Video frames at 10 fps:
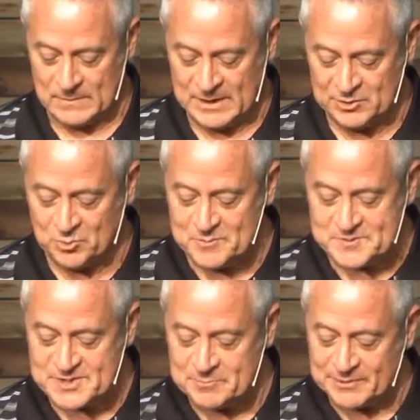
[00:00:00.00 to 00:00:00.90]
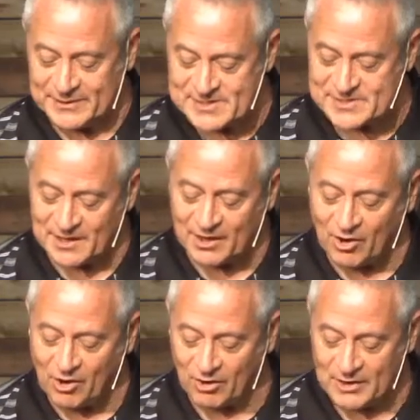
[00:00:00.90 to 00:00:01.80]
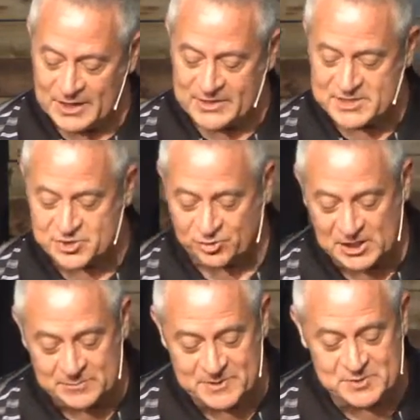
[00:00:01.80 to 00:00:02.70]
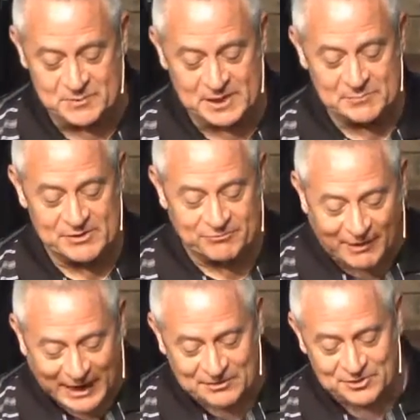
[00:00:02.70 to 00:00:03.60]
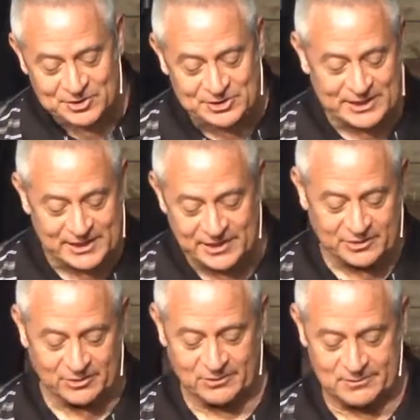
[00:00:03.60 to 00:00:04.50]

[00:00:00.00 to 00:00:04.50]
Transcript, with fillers: And the woman said, But that's not all. These treatments make me violently ill.